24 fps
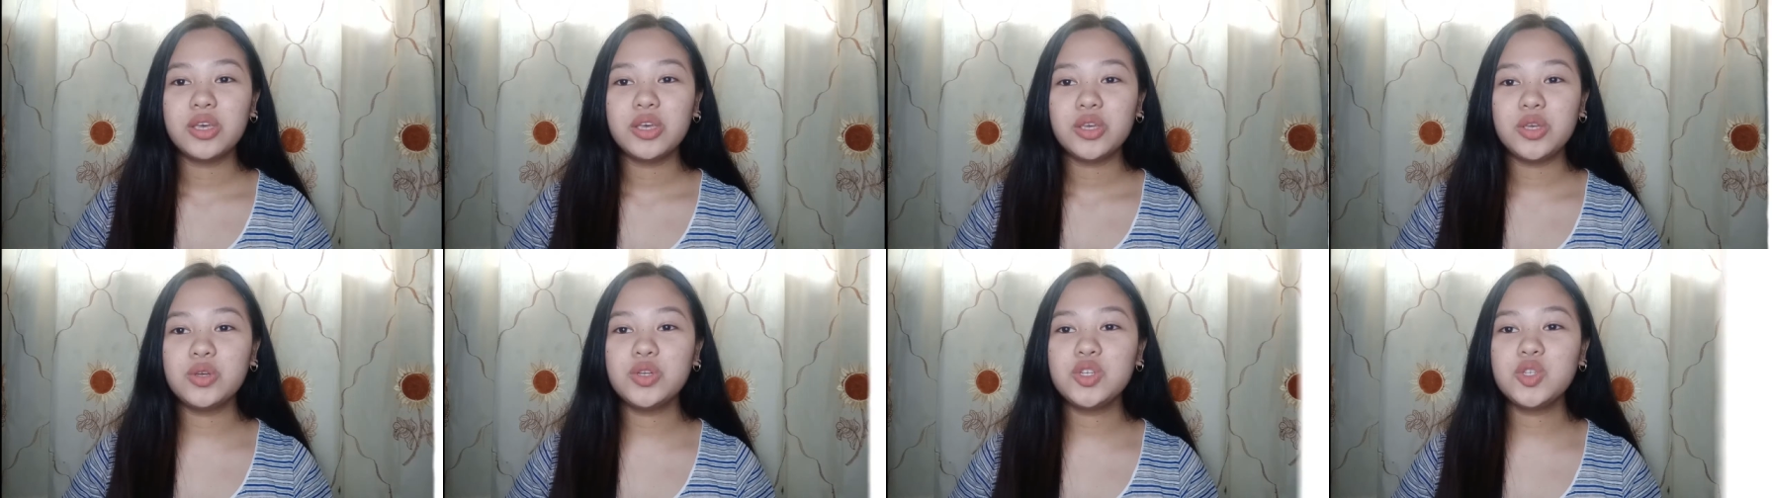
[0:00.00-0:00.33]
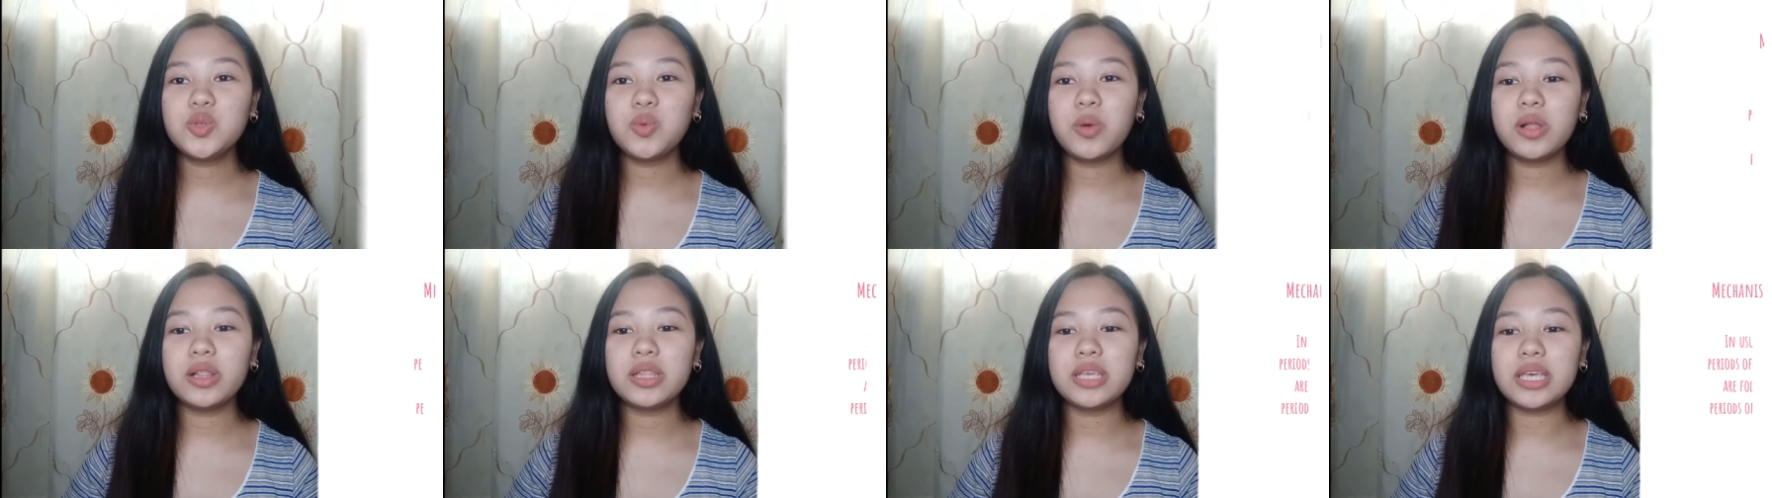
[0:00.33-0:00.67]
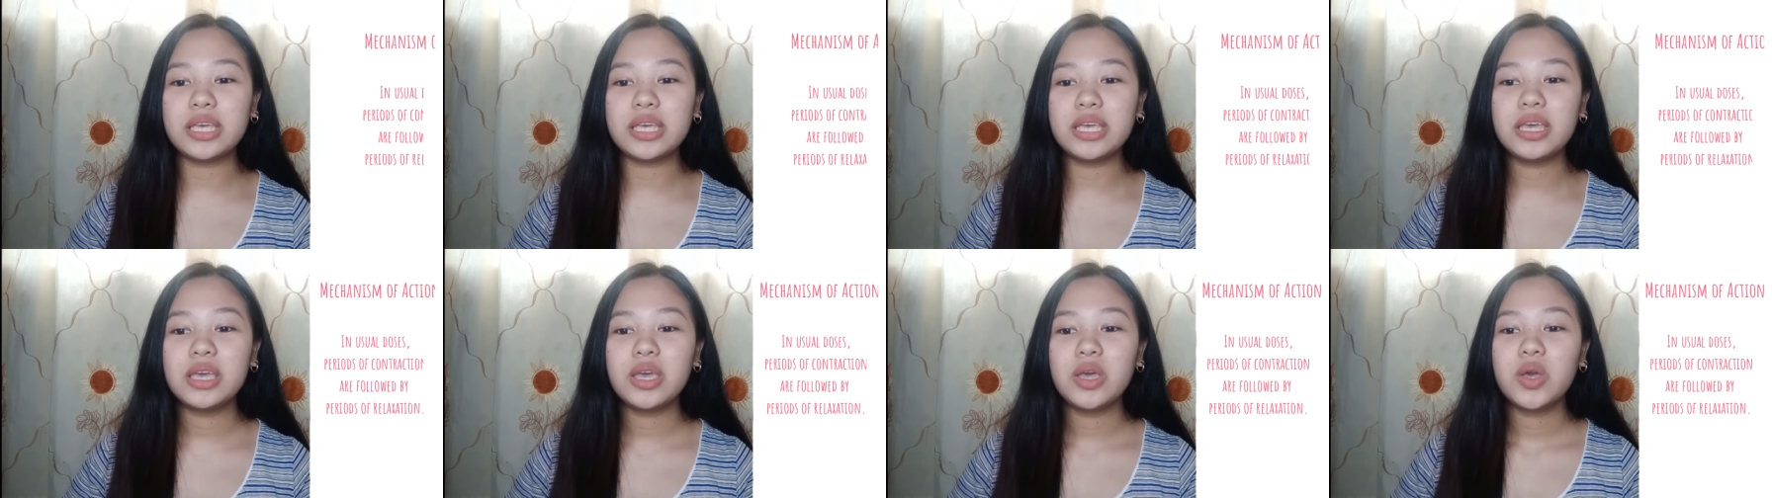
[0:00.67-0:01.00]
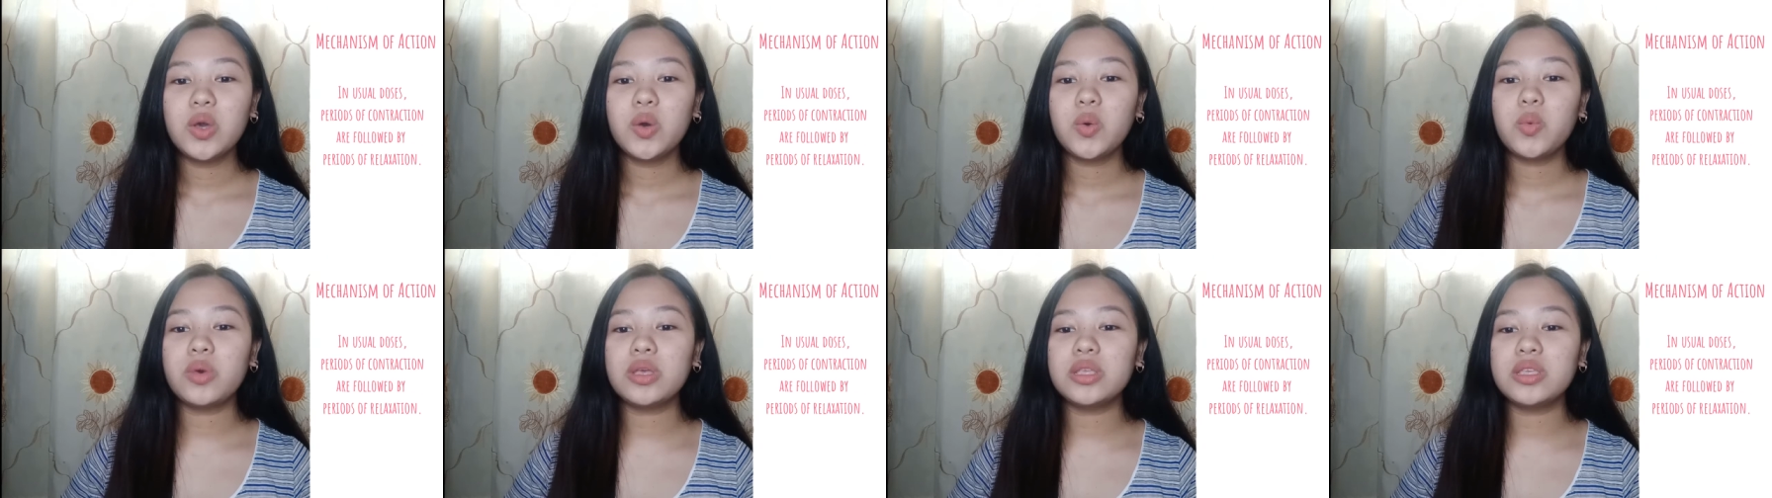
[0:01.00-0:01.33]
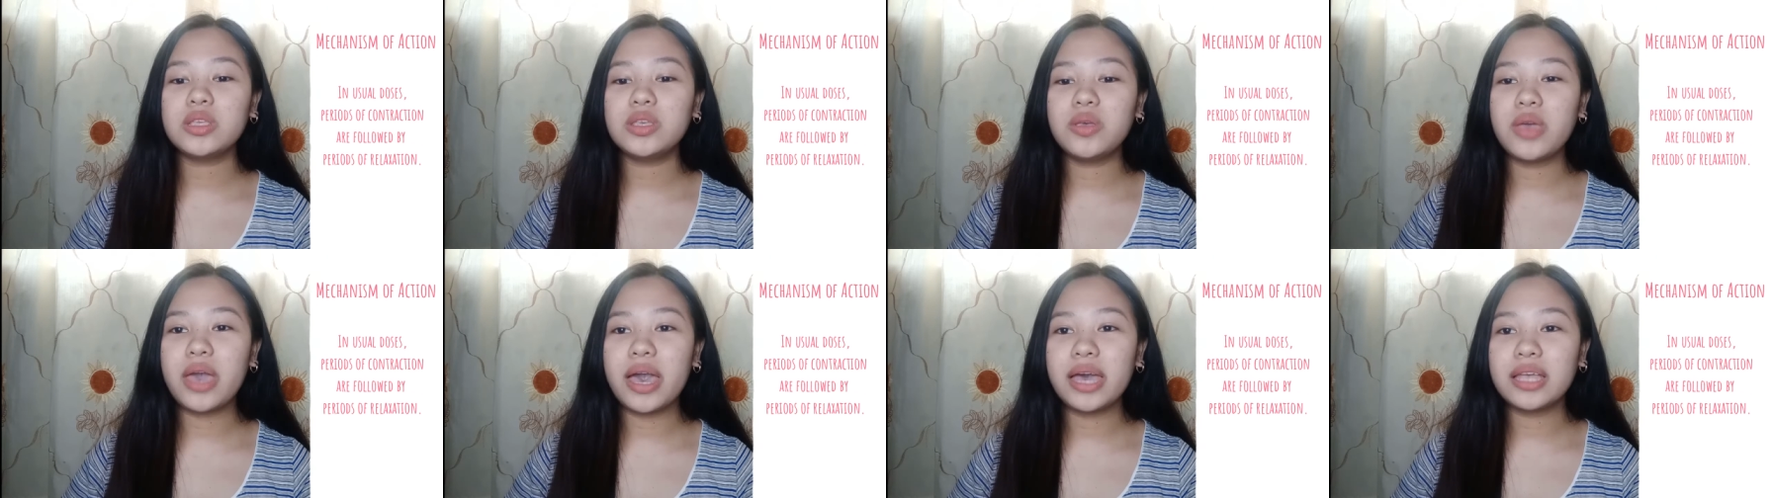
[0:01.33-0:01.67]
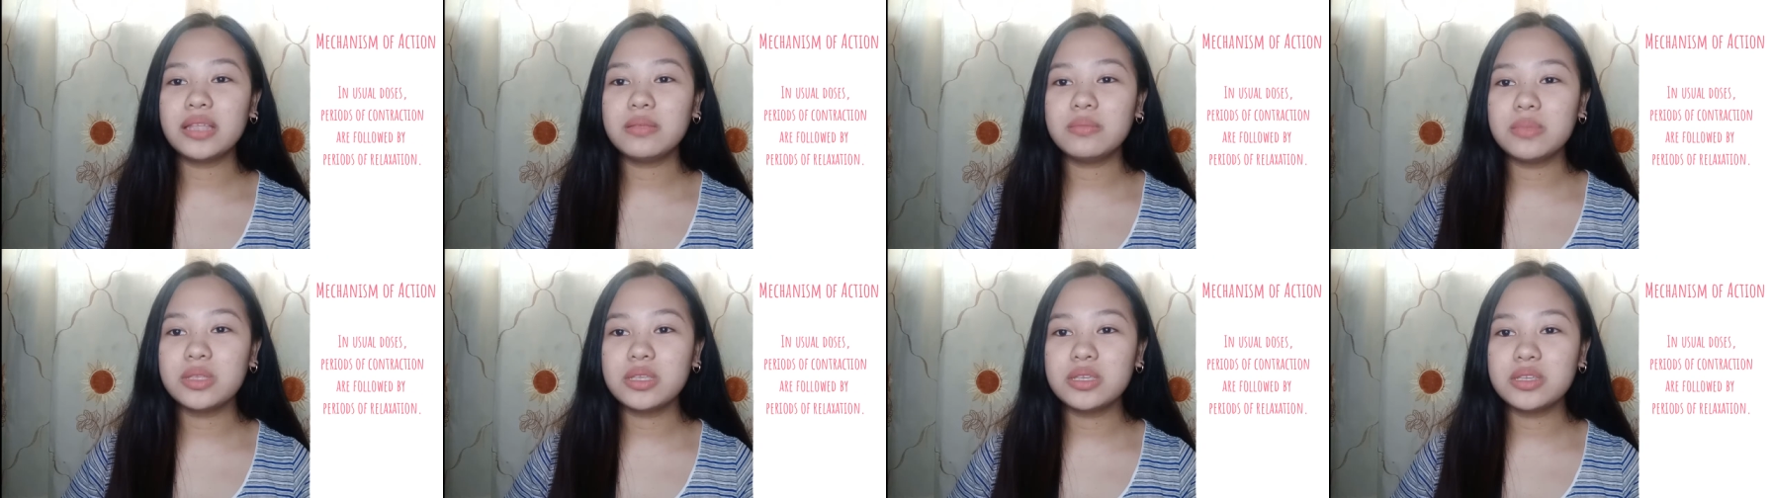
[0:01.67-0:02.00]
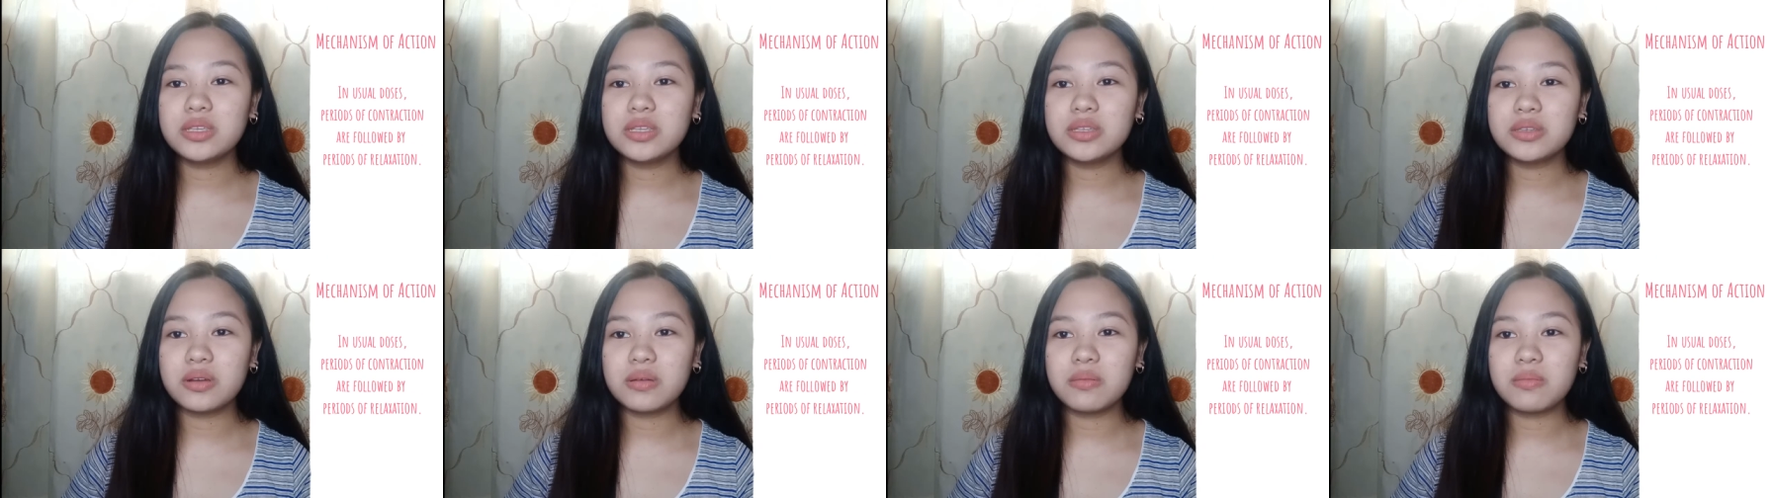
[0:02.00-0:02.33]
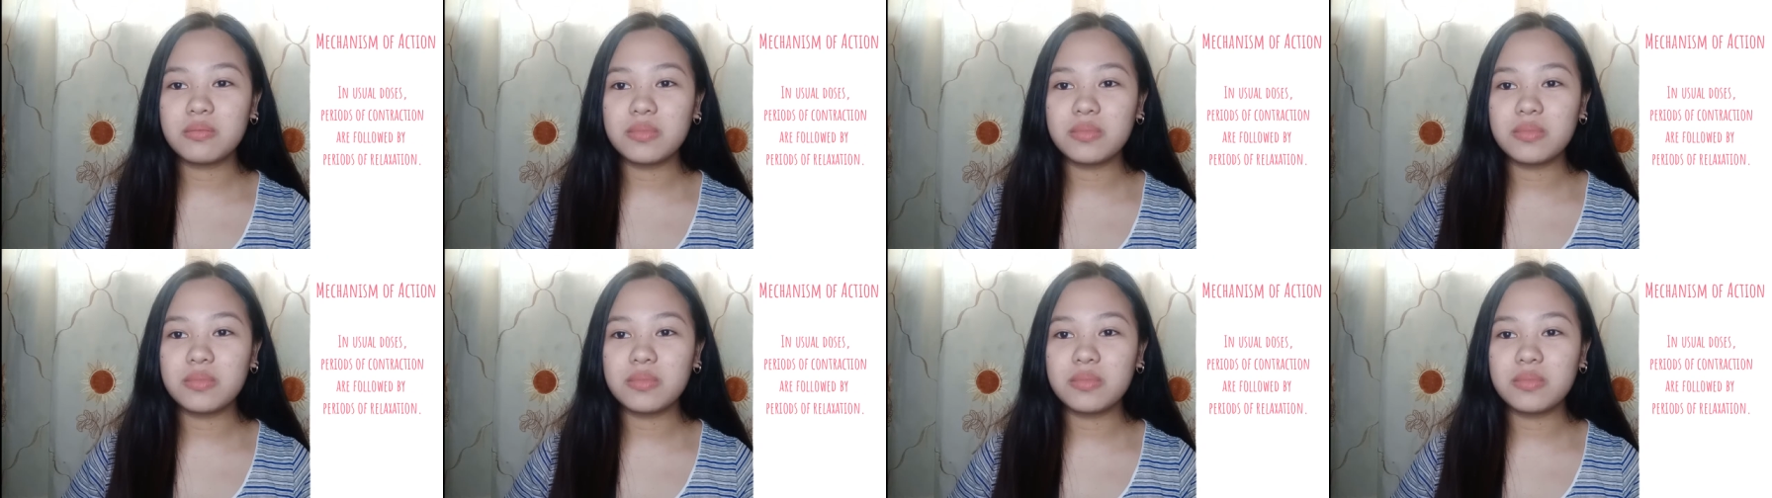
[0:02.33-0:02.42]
Usually, when you administer